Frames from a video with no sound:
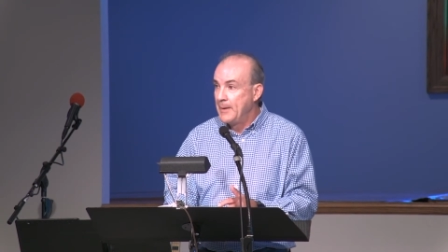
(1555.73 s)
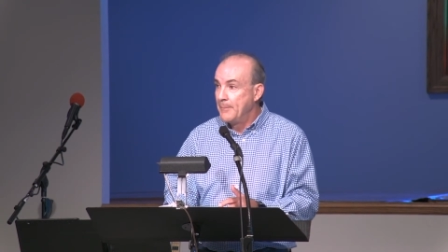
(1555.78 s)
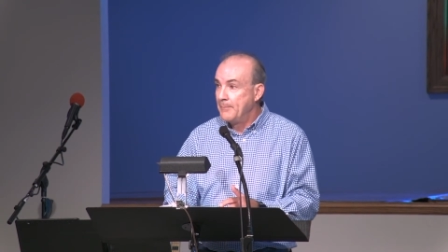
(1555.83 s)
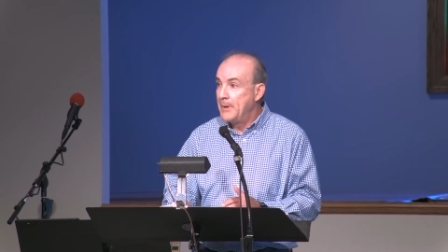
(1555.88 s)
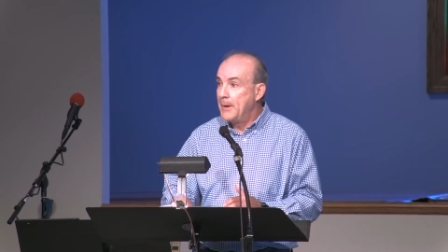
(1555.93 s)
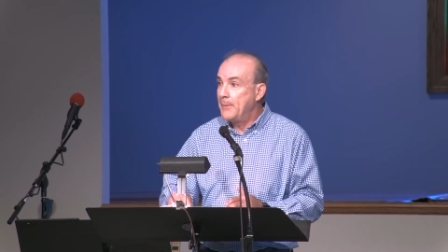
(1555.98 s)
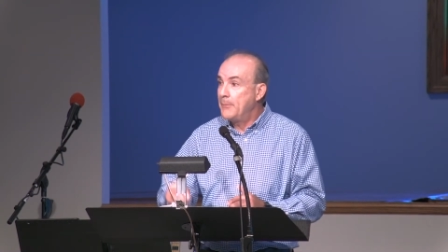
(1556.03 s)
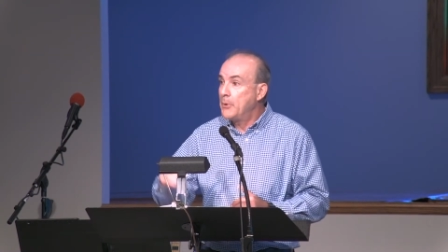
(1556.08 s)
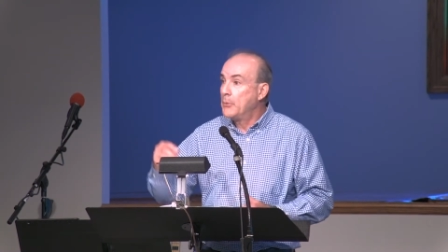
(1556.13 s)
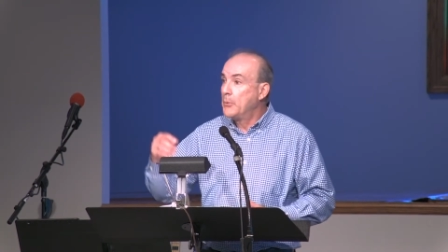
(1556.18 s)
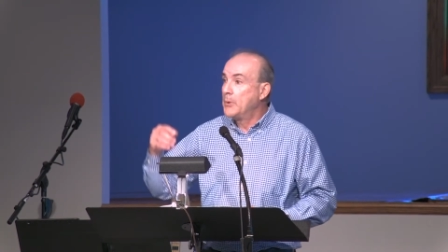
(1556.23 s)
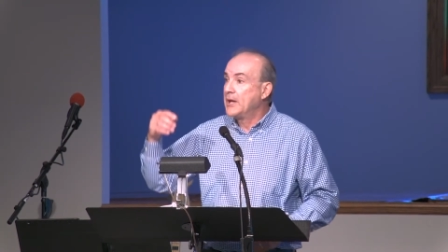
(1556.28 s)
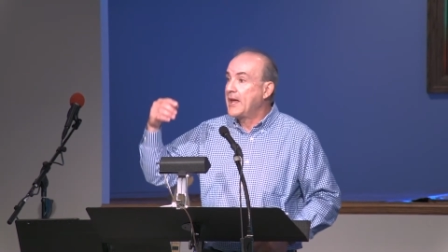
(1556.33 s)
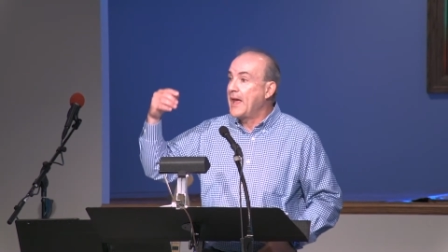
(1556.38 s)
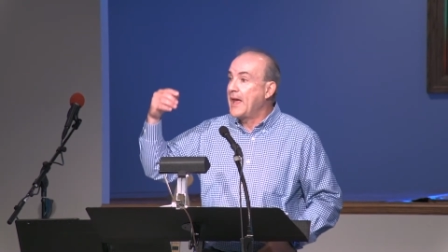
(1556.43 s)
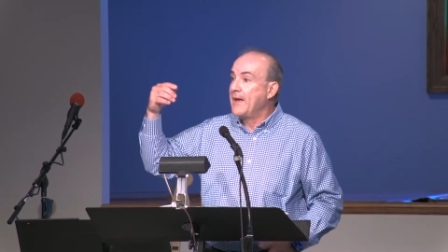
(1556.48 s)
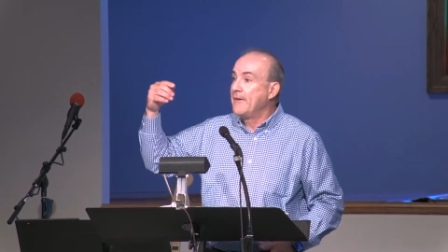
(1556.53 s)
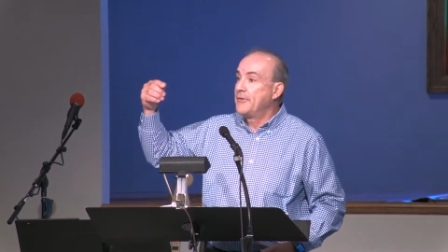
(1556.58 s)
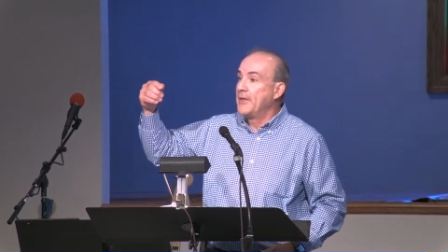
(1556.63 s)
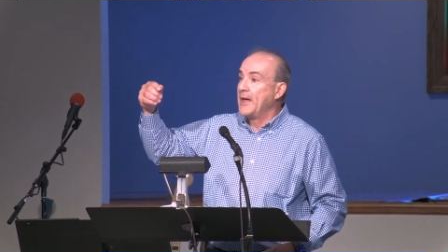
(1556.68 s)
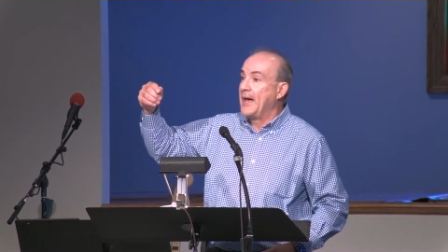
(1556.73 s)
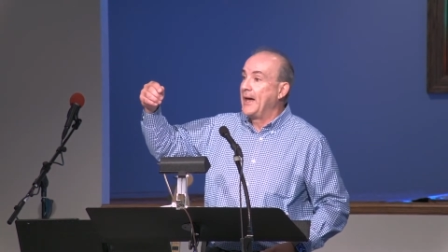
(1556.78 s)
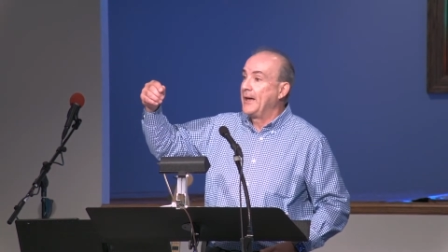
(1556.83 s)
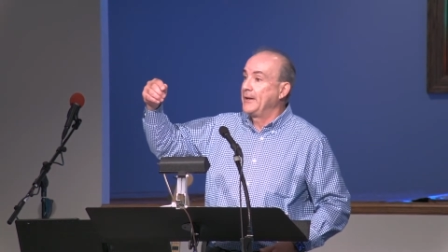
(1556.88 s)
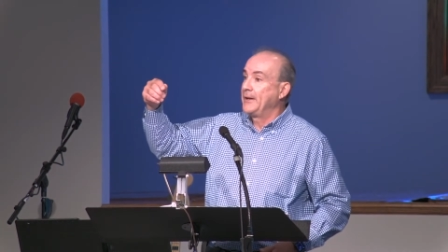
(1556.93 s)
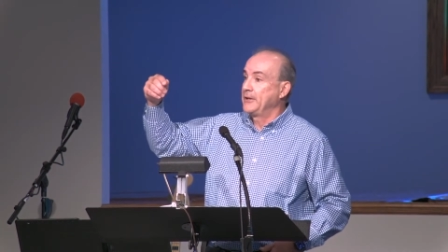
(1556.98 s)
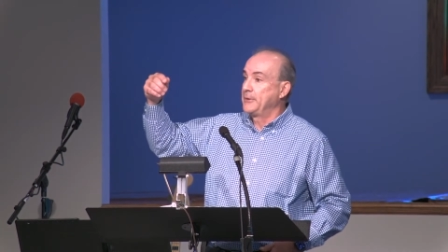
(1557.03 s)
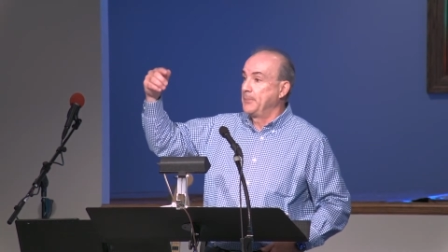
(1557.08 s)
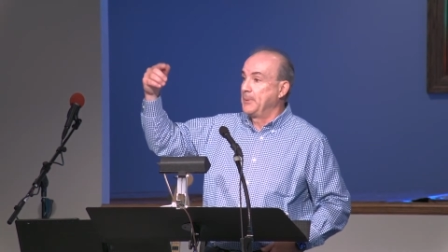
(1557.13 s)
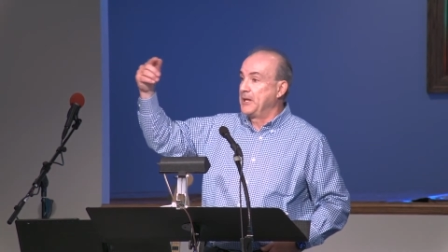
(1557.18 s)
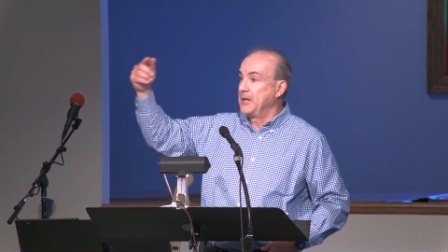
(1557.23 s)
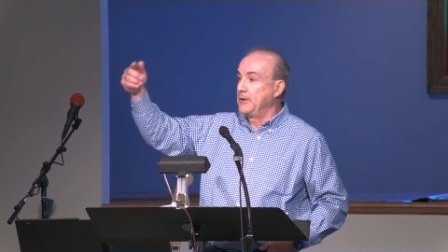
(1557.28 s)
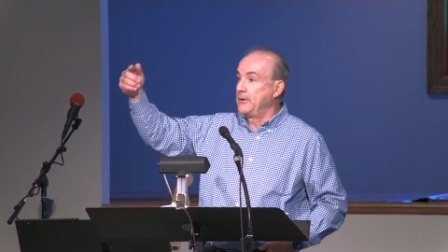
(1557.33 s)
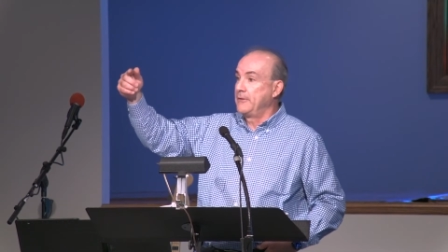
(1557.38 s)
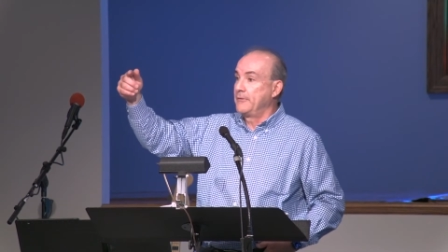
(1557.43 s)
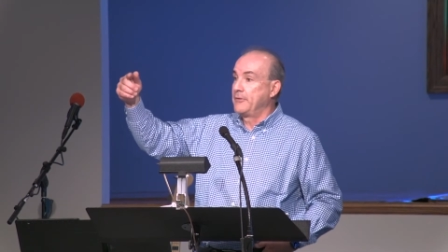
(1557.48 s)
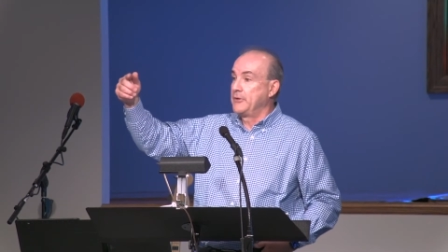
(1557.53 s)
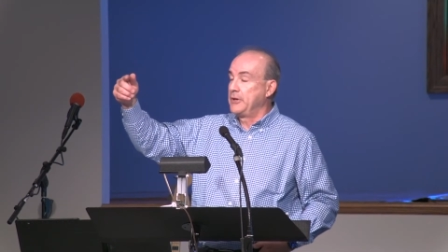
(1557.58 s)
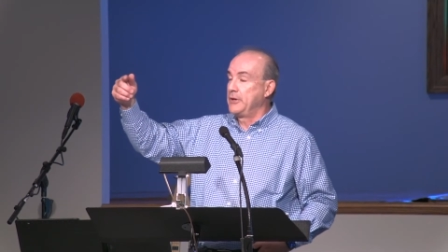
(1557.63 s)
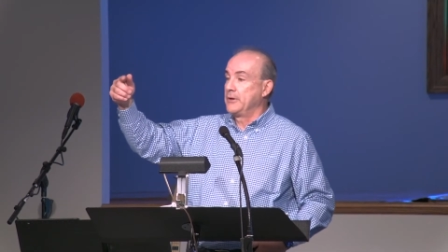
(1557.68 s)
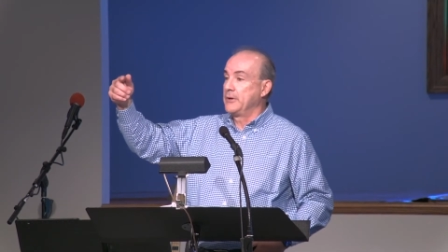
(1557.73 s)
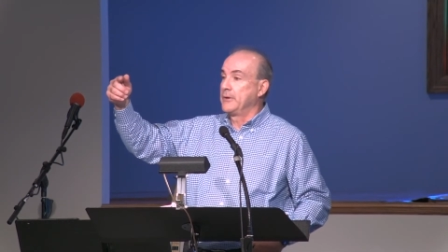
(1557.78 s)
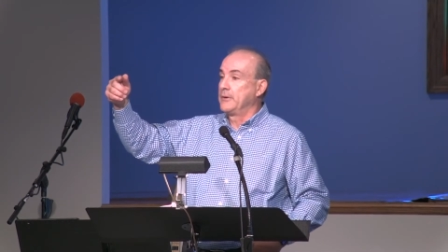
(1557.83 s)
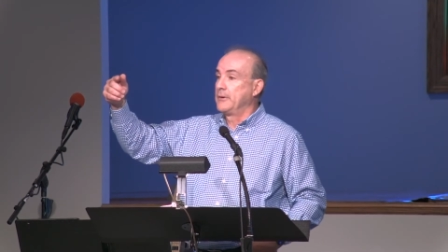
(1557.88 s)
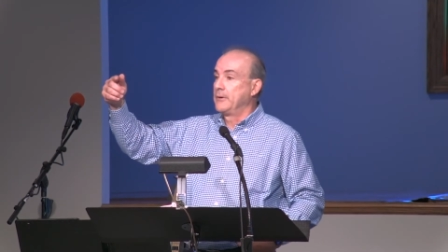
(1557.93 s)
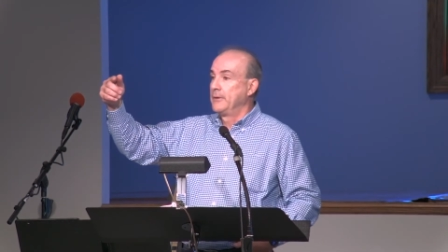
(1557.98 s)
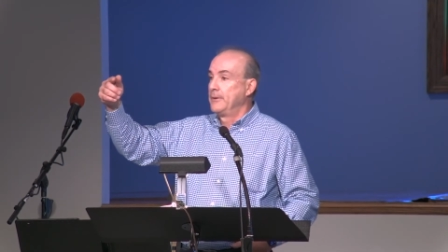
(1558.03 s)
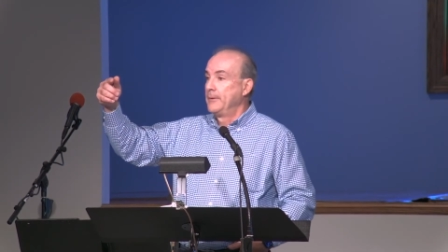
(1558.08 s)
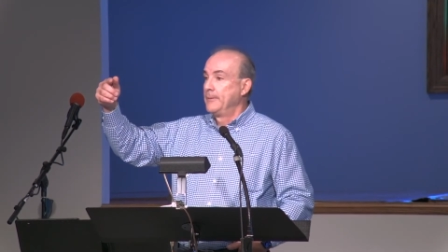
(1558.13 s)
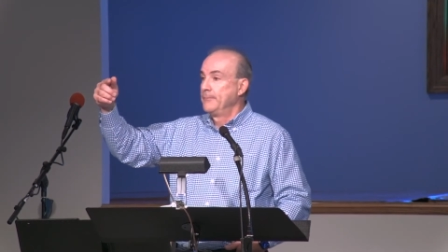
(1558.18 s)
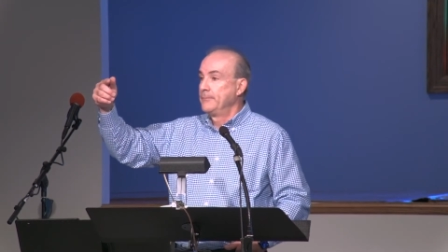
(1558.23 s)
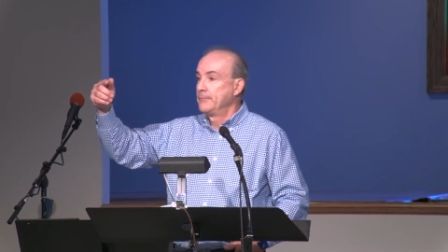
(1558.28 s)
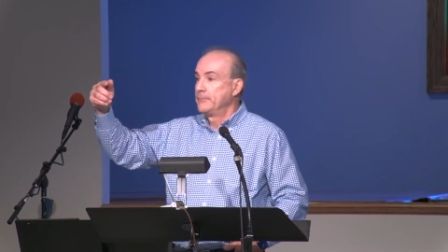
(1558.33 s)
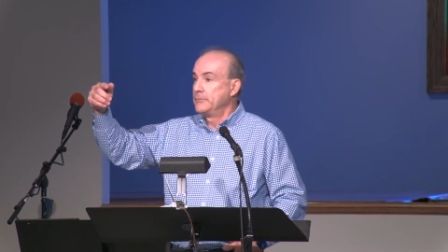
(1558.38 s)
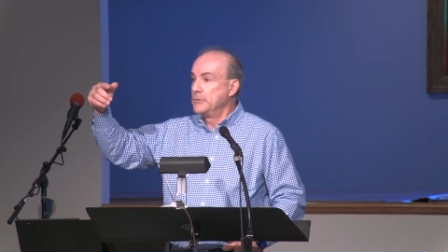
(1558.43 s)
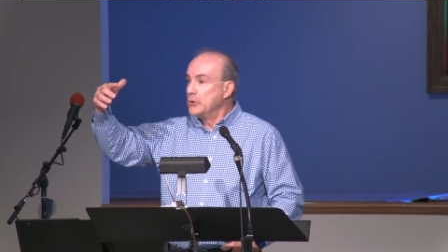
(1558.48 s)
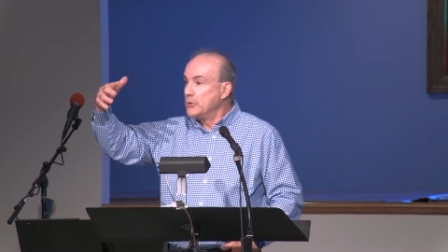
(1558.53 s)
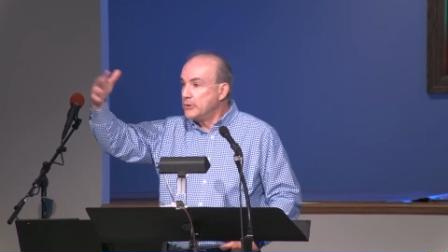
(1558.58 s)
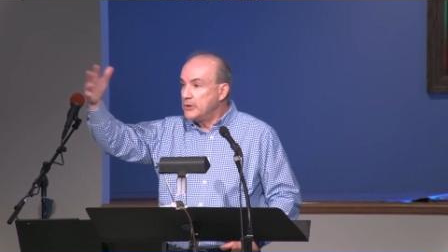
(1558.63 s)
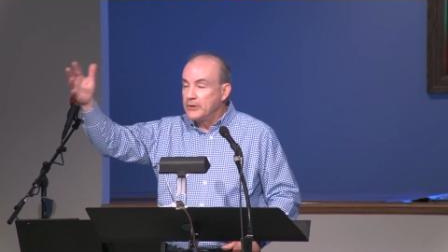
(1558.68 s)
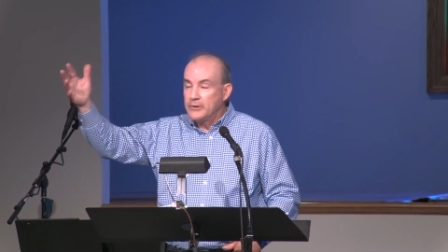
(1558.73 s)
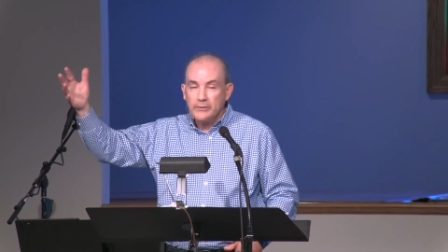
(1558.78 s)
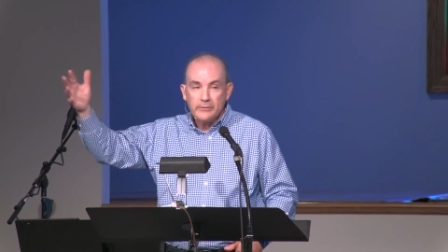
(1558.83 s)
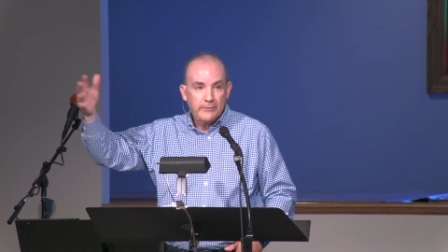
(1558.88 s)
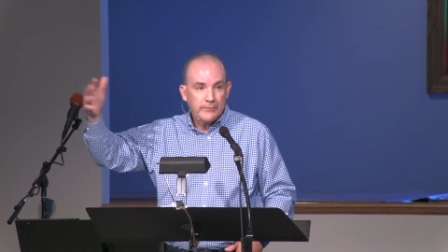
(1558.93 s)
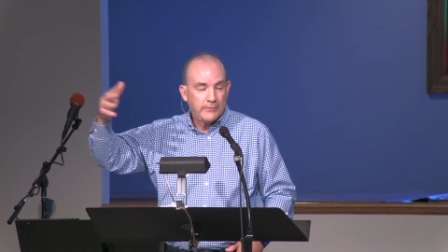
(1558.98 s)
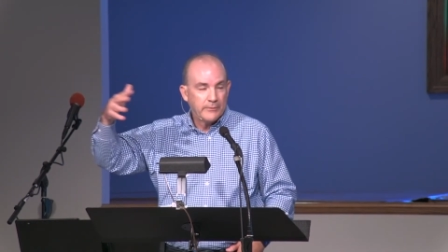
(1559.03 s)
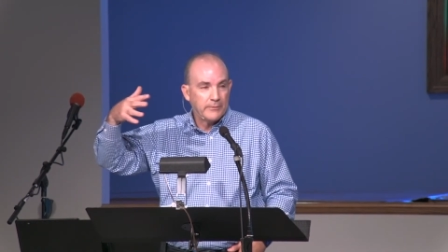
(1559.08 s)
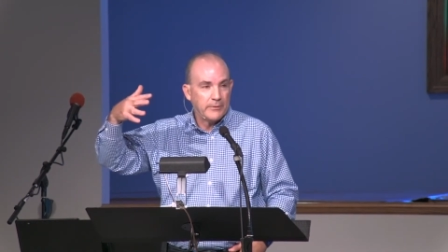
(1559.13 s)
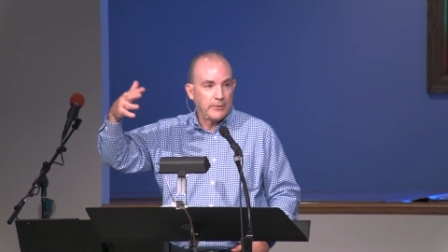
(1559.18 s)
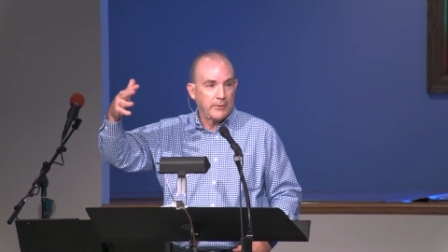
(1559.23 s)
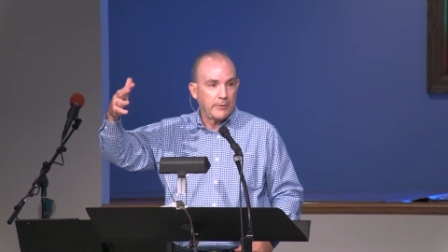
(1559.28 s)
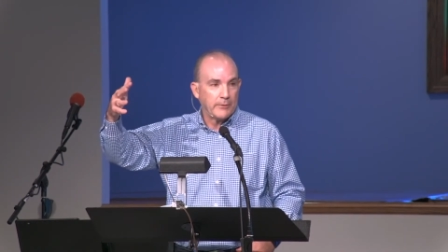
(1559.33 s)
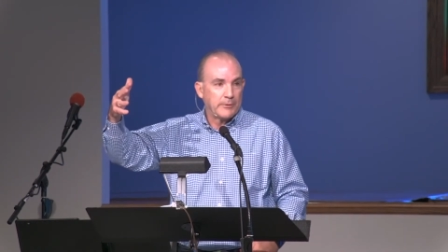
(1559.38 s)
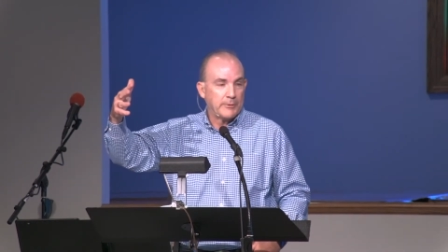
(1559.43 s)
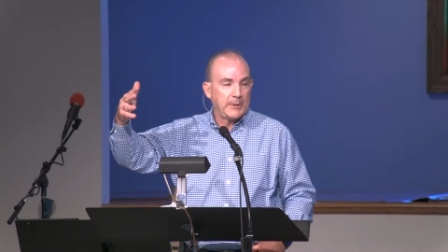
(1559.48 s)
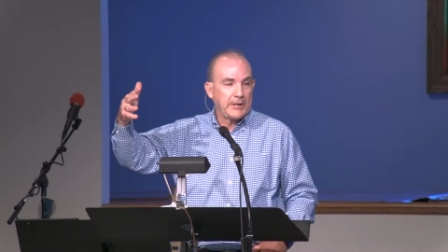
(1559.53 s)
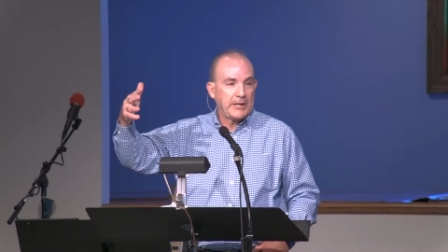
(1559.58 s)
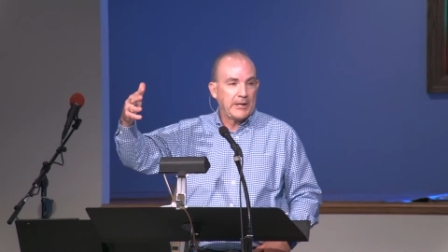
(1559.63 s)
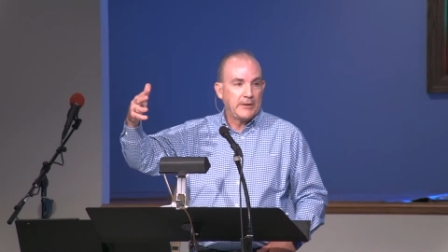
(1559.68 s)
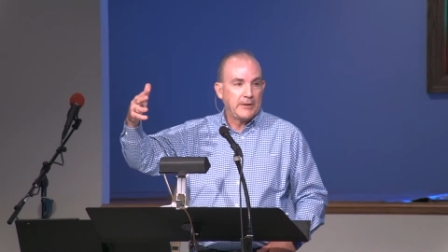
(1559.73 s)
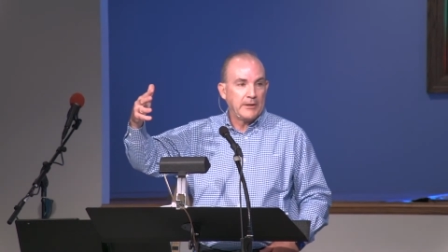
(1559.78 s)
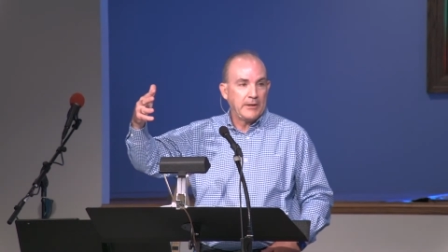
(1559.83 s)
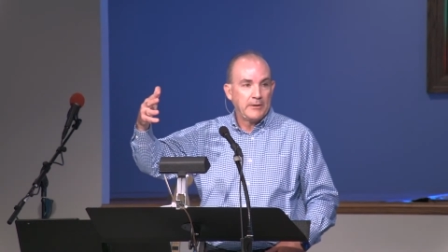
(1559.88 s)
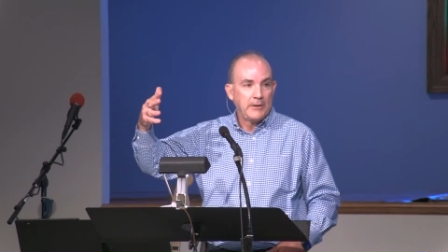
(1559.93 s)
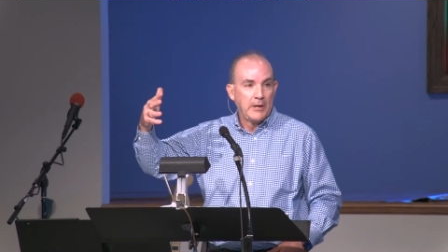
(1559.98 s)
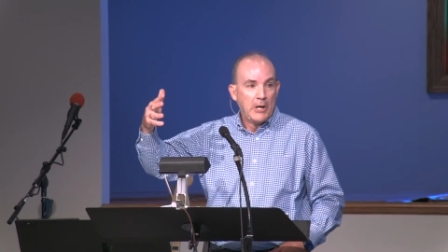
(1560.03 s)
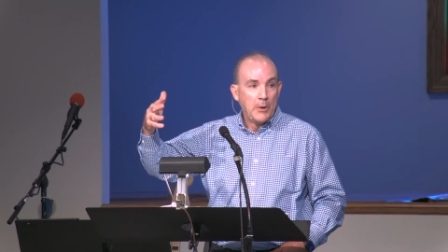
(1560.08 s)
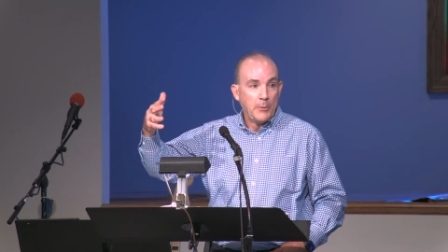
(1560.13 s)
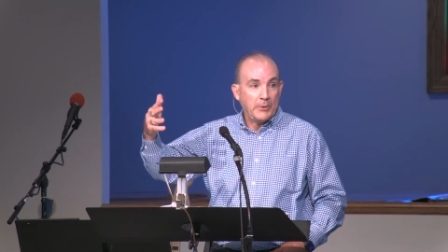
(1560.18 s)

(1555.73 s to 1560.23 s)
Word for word: Remember, we gave that at the beginning of the year, New Year's, you know, at the beginning.